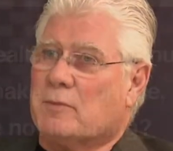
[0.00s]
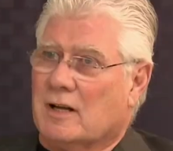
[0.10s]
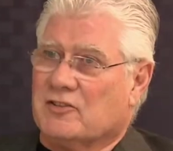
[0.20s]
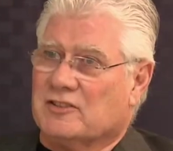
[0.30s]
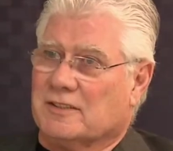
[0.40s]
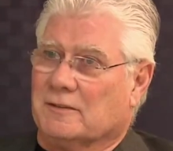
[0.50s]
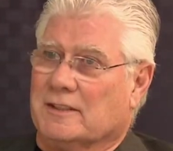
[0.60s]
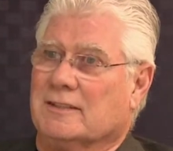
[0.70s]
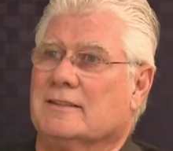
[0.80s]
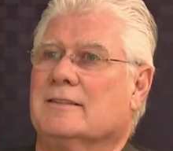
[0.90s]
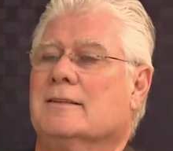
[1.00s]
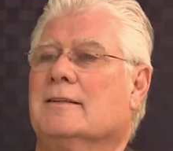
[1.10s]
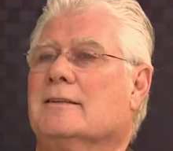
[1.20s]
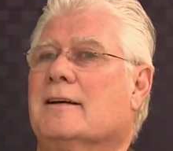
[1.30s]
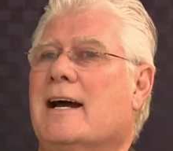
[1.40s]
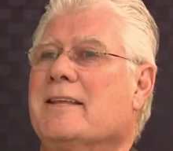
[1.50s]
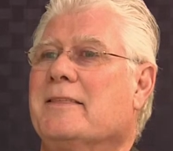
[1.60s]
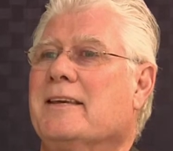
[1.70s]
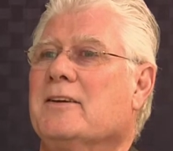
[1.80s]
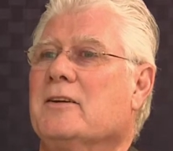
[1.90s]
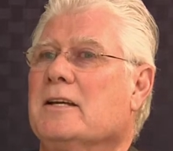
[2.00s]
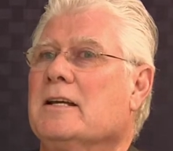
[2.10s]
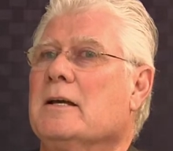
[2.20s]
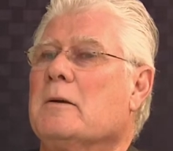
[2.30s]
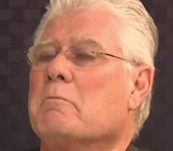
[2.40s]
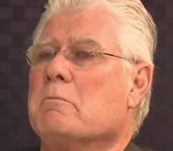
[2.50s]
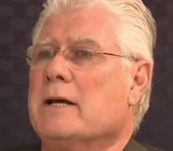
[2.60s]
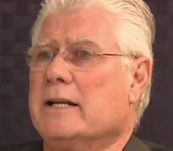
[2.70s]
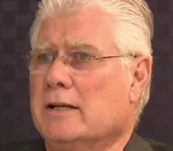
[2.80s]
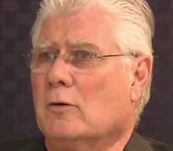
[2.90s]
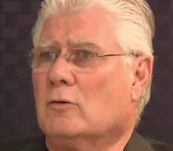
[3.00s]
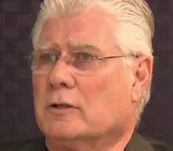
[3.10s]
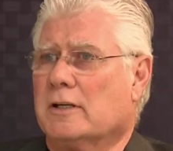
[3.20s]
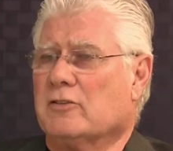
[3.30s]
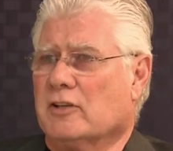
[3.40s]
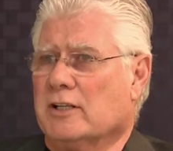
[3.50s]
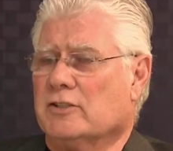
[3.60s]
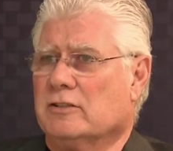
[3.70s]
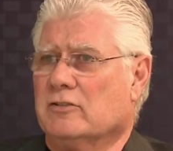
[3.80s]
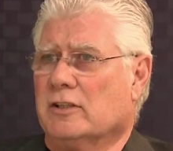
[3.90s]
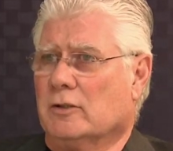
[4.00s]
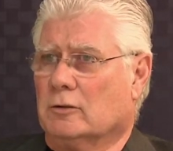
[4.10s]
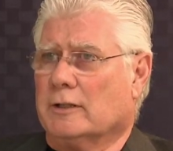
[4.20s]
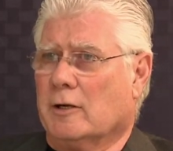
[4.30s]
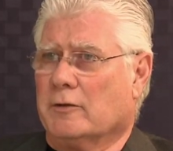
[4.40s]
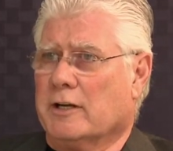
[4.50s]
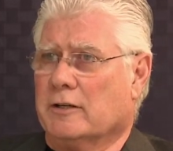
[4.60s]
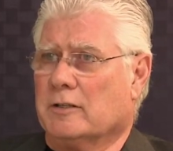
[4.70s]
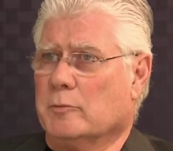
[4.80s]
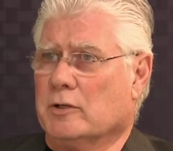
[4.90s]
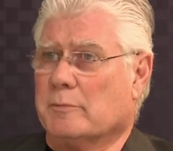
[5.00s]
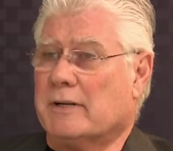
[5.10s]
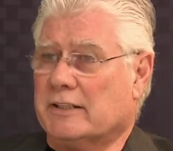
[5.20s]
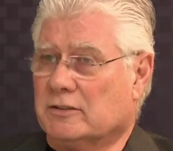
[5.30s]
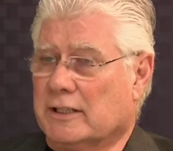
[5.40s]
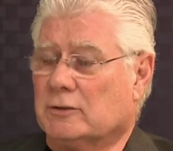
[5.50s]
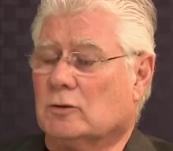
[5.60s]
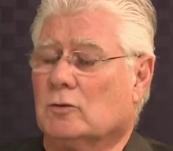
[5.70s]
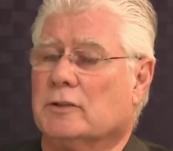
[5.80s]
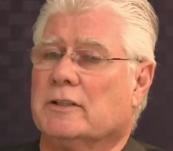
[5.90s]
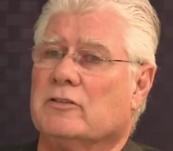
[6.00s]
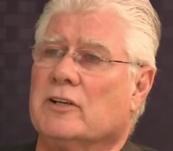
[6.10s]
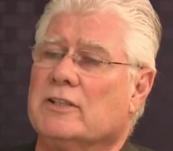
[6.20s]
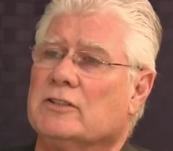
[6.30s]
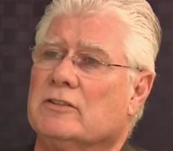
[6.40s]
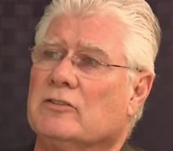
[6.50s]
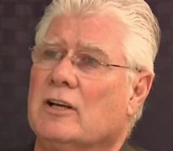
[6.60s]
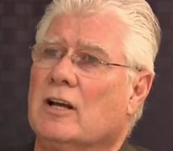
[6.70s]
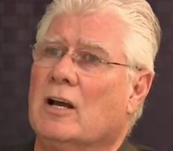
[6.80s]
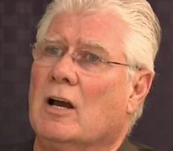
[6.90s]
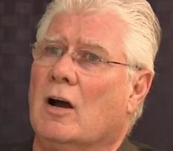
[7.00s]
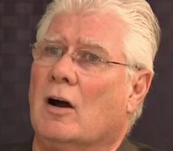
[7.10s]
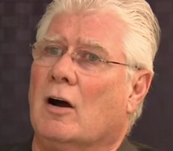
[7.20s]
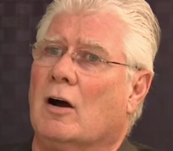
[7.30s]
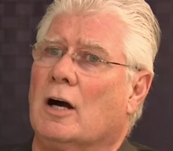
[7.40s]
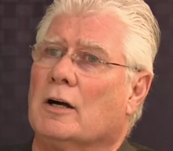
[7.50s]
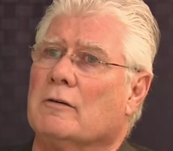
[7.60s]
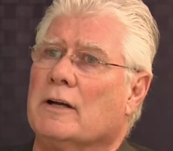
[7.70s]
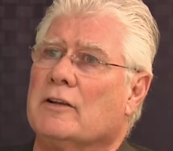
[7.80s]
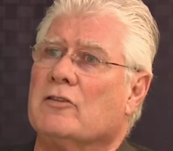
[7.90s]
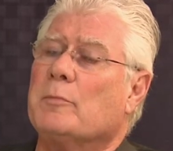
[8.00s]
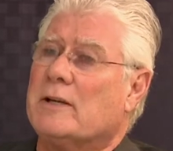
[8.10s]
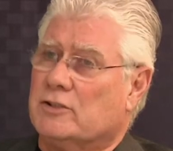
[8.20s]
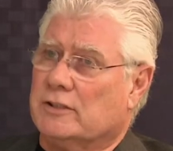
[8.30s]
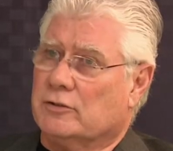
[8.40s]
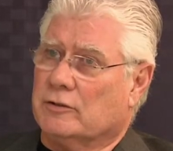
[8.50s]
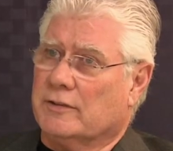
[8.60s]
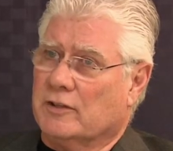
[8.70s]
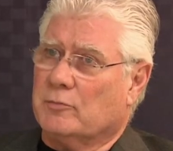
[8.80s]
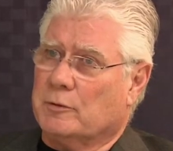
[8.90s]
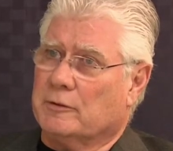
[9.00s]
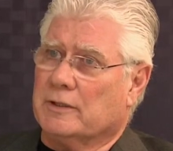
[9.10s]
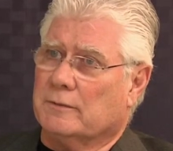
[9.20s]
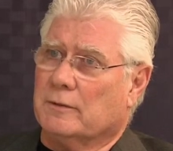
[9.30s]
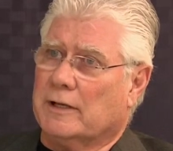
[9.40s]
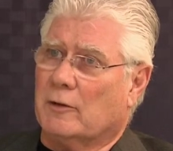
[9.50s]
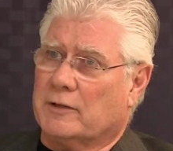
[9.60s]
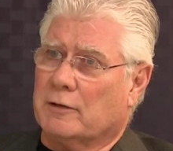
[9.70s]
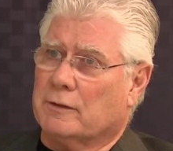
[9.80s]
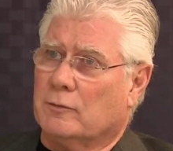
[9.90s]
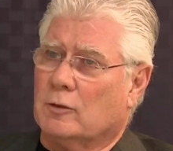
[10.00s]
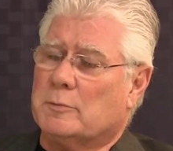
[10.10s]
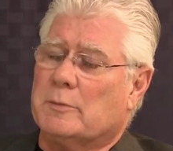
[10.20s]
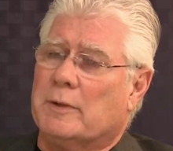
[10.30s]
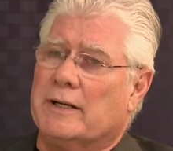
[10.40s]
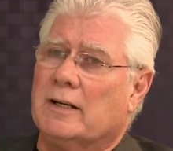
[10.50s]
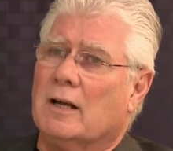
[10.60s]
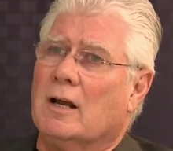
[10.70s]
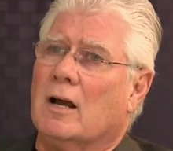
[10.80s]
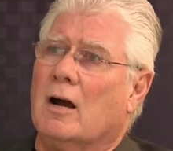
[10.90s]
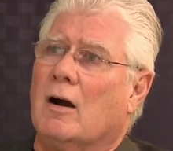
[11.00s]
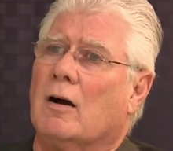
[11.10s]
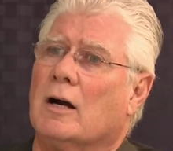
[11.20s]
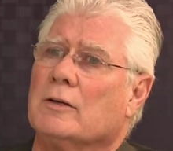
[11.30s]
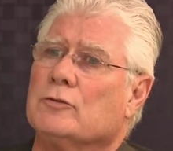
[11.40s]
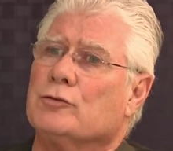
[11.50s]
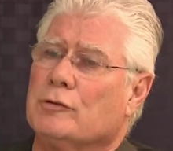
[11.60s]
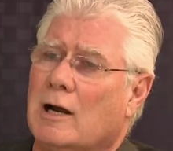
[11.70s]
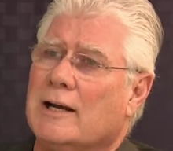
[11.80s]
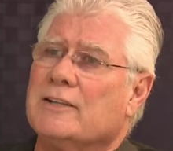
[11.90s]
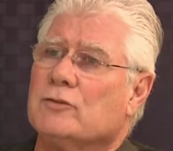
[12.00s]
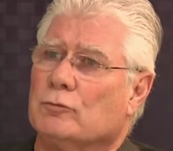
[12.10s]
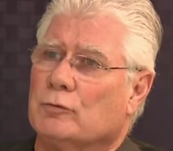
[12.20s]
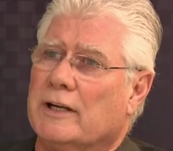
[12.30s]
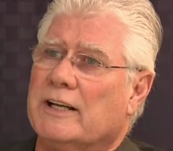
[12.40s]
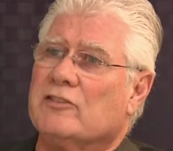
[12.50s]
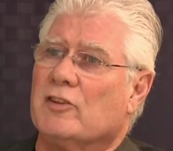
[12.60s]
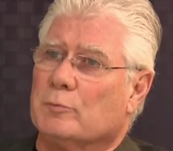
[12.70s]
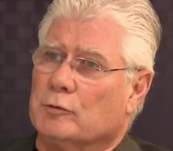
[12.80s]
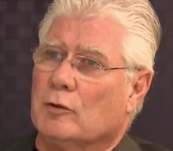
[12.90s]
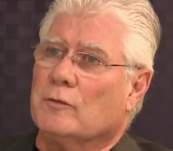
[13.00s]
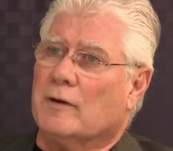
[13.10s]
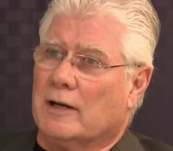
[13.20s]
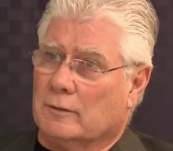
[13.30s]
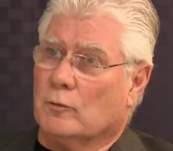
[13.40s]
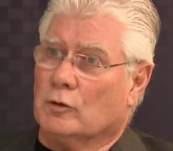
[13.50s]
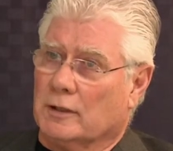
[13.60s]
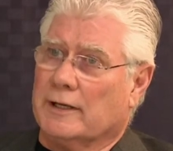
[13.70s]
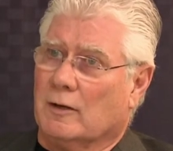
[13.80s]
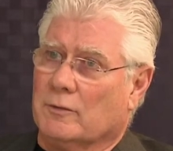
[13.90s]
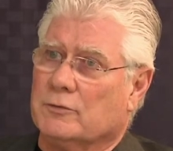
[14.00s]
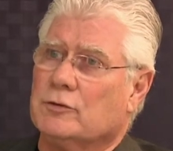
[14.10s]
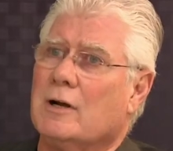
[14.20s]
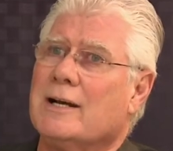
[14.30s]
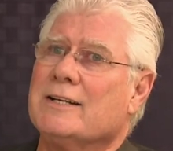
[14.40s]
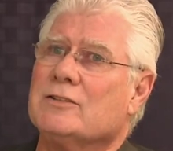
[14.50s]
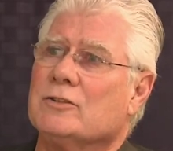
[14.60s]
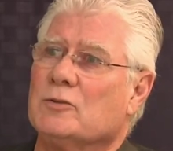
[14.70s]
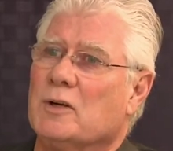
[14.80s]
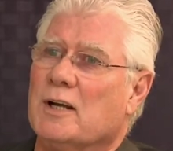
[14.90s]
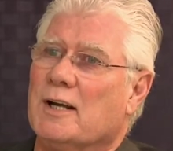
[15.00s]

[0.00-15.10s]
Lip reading: positively. I think many organizations in the oral health care community, many dental organizations, are, especially during this period of healthcare reform debate, are trying to raise the profile of oral health, trying to